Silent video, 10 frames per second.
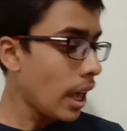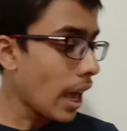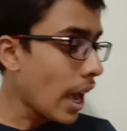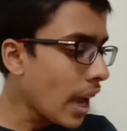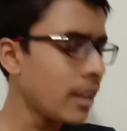
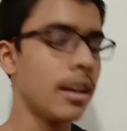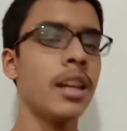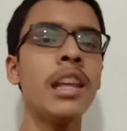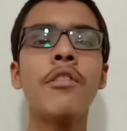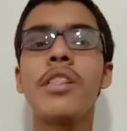and an
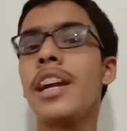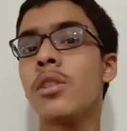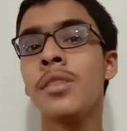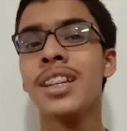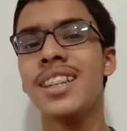equal right
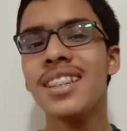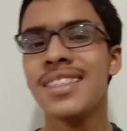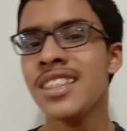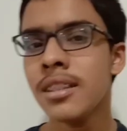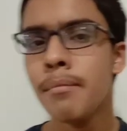over the
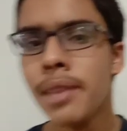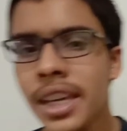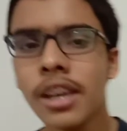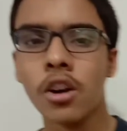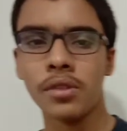decision
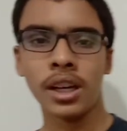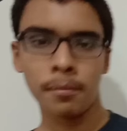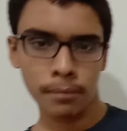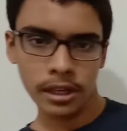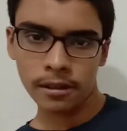making of the
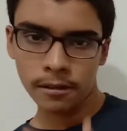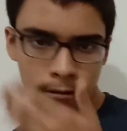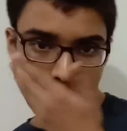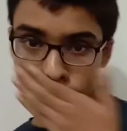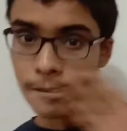company,
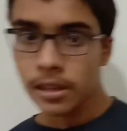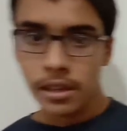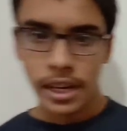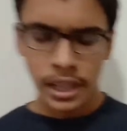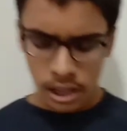
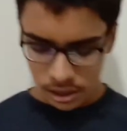right?